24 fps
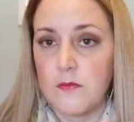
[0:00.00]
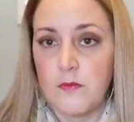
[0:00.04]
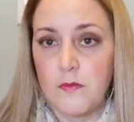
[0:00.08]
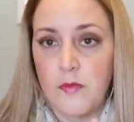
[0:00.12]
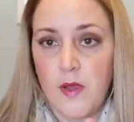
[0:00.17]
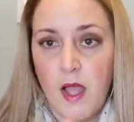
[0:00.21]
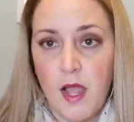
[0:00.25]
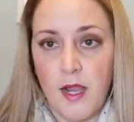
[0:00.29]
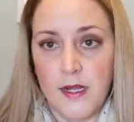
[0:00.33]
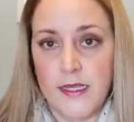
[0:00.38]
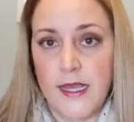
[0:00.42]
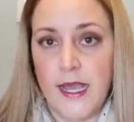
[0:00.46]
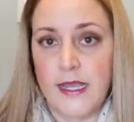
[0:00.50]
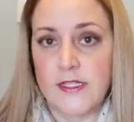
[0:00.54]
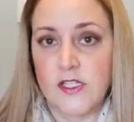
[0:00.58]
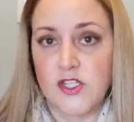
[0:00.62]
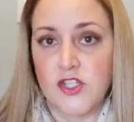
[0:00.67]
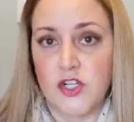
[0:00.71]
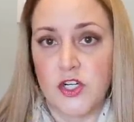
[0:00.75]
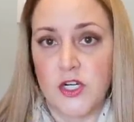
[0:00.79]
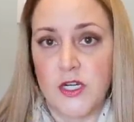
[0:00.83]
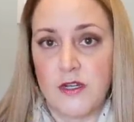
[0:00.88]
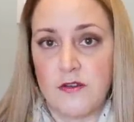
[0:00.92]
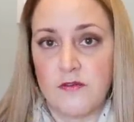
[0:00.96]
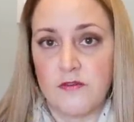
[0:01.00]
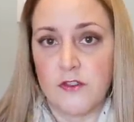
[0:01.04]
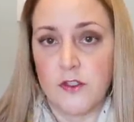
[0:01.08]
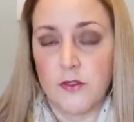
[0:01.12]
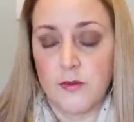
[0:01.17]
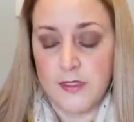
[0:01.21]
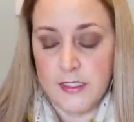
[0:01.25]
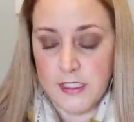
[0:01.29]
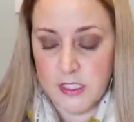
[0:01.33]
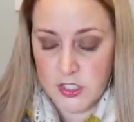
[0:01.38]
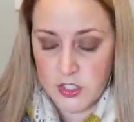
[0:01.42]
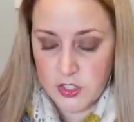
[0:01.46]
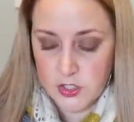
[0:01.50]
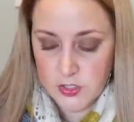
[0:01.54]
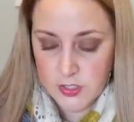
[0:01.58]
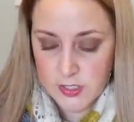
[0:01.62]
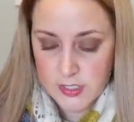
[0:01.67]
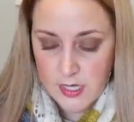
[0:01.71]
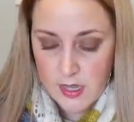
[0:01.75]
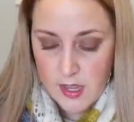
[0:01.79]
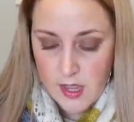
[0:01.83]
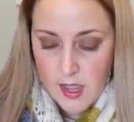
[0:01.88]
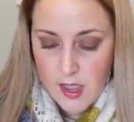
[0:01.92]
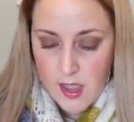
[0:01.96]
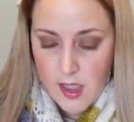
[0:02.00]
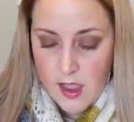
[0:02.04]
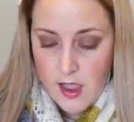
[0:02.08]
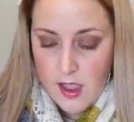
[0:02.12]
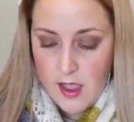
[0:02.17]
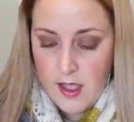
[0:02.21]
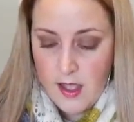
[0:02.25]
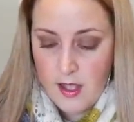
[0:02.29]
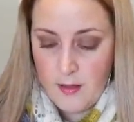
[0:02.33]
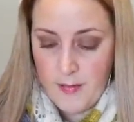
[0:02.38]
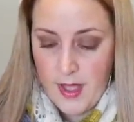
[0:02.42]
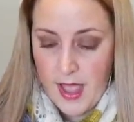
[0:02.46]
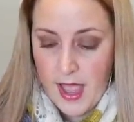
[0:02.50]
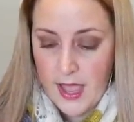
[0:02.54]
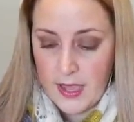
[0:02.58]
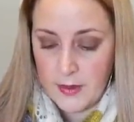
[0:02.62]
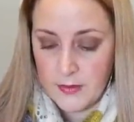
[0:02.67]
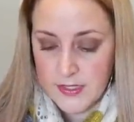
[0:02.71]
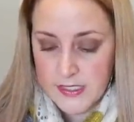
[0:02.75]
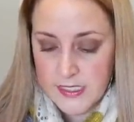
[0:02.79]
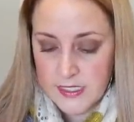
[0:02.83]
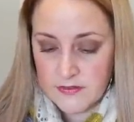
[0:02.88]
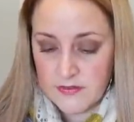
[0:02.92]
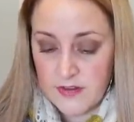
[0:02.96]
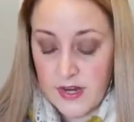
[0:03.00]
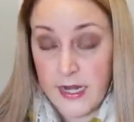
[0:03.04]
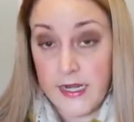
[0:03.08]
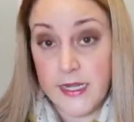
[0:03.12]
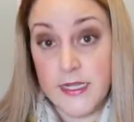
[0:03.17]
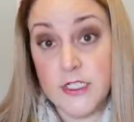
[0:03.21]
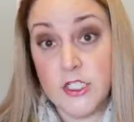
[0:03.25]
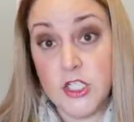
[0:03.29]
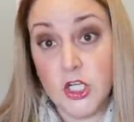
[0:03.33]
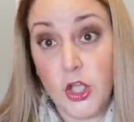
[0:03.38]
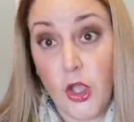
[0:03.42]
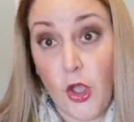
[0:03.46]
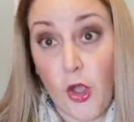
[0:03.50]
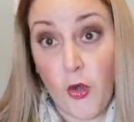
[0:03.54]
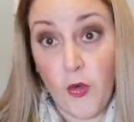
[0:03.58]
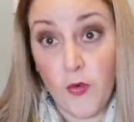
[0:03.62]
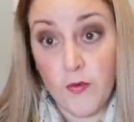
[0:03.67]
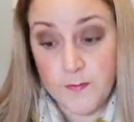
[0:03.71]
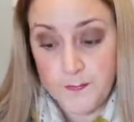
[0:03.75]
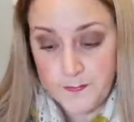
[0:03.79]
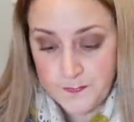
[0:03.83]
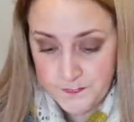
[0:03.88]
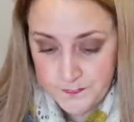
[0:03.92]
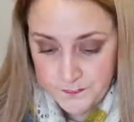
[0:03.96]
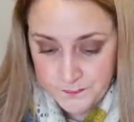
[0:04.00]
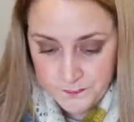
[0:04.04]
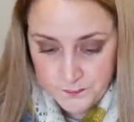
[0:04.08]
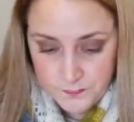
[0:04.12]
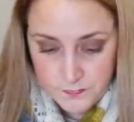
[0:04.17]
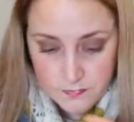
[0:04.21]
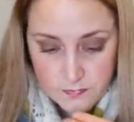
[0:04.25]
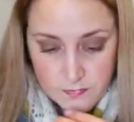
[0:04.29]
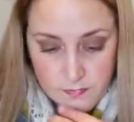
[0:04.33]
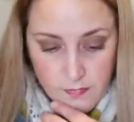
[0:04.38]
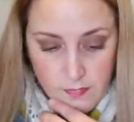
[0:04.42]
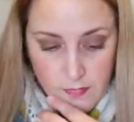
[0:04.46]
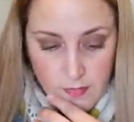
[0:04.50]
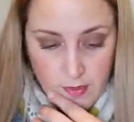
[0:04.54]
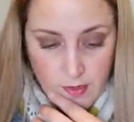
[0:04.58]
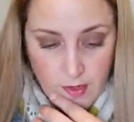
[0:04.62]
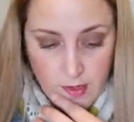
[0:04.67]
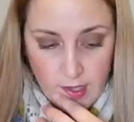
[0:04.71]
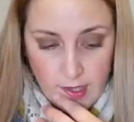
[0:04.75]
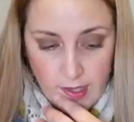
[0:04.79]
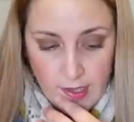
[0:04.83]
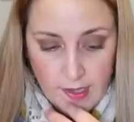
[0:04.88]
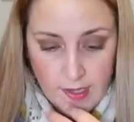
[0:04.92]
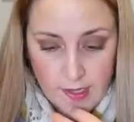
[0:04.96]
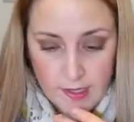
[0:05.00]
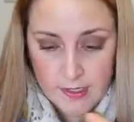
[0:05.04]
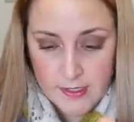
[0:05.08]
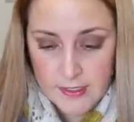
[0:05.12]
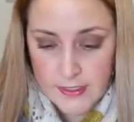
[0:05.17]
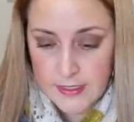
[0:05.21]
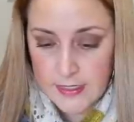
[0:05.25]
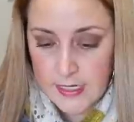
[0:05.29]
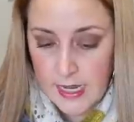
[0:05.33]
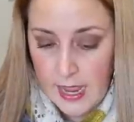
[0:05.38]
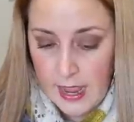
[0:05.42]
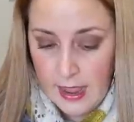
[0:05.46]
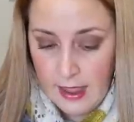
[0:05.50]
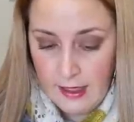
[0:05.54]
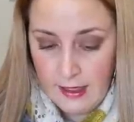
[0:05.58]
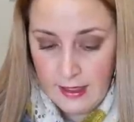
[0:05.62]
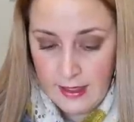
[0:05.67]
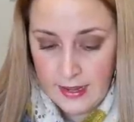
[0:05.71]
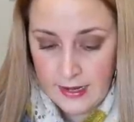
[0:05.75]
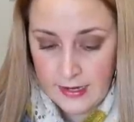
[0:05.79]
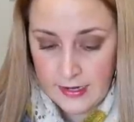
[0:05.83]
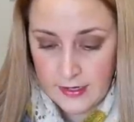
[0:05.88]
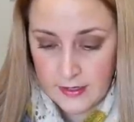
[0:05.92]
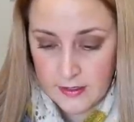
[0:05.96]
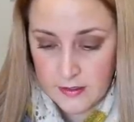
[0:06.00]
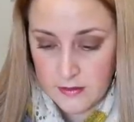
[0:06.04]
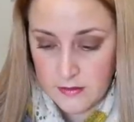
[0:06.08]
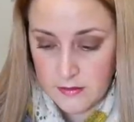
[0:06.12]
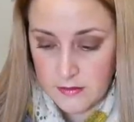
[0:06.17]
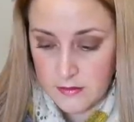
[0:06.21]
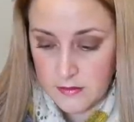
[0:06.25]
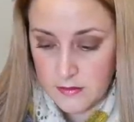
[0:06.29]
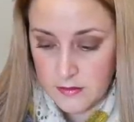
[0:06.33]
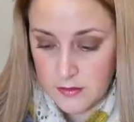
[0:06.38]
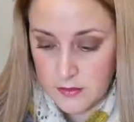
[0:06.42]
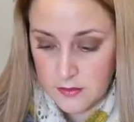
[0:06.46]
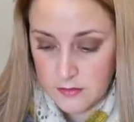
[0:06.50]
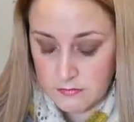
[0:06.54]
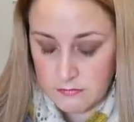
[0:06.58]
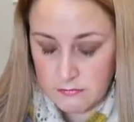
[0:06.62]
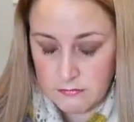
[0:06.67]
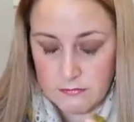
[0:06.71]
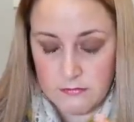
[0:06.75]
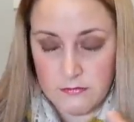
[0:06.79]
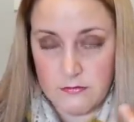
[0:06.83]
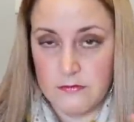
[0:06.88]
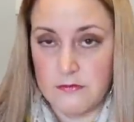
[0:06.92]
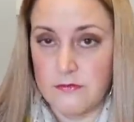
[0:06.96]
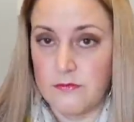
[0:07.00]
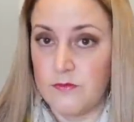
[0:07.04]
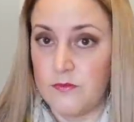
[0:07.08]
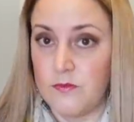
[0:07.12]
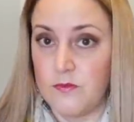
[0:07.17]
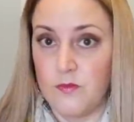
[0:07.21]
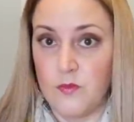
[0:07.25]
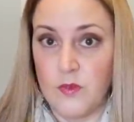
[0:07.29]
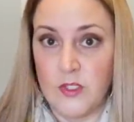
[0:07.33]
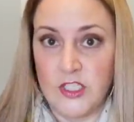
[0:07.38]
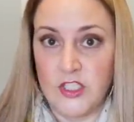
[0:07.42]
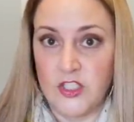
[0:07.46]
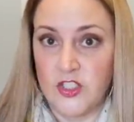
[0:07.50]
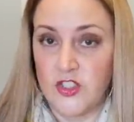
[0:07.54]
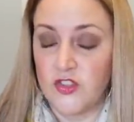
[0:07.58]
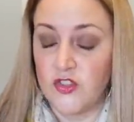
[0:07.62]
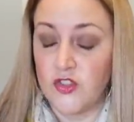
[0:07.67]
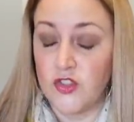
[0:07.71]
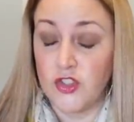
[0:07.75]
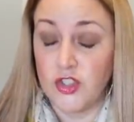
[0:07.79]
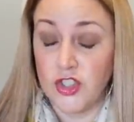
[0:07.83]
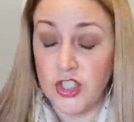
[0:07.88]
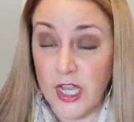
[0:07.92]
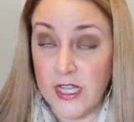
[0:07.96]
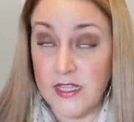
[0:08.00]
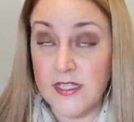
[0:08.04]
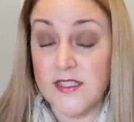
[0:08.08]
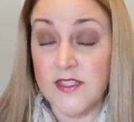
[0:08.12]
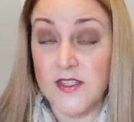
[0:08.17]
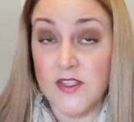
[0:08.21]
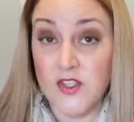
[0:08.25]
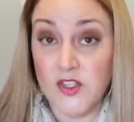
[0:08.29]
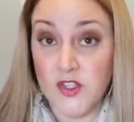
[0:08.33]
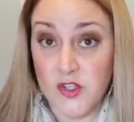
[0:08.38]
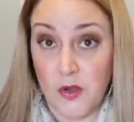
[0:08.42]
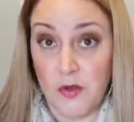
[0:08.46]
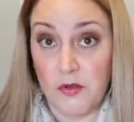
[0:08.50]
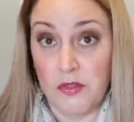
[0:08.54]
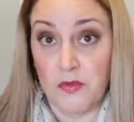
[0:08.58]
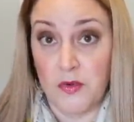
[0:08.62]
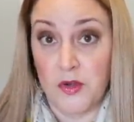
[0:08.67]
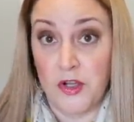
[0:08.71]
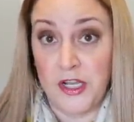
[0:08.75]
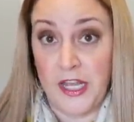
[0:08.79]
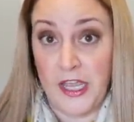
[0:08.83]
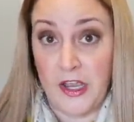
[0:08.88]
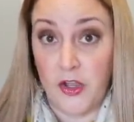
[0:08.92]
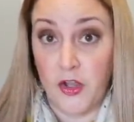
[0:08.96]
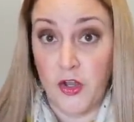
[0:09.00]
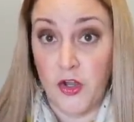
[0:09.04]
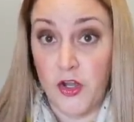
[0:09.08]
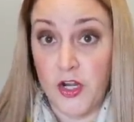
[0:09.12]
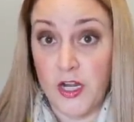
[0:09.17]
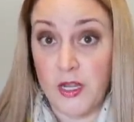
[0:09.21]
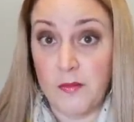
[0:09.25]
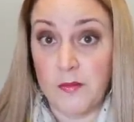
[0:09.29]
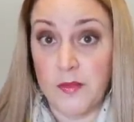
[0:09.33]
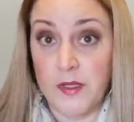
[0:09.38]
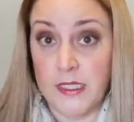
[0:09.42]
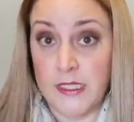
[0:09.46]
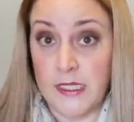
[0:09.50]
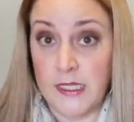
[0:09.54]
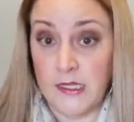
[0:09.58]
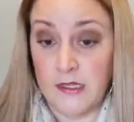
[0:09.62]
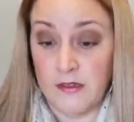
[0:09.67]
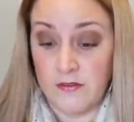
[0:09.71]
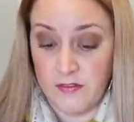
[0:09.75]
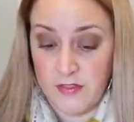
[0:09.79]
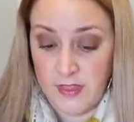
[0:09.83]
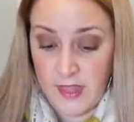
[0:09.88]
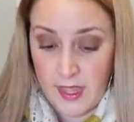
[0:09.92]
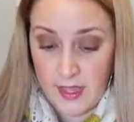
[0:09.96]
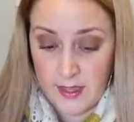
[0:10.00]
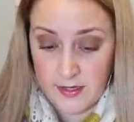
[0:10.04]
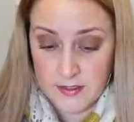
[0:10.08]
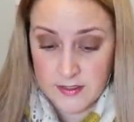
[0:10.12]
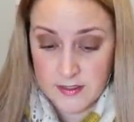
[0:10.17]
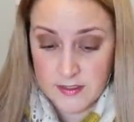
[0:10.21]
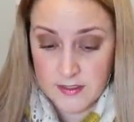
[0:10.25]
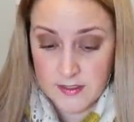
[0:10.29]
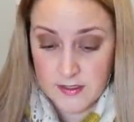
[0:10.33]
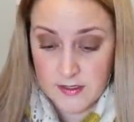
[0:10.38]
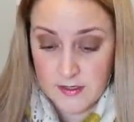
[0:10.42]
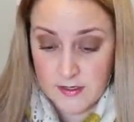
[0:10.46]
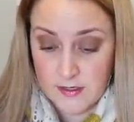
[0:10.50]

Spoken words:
podcaster, influencers. I was invited to go, and I was just so thrilled. I couldn't believe that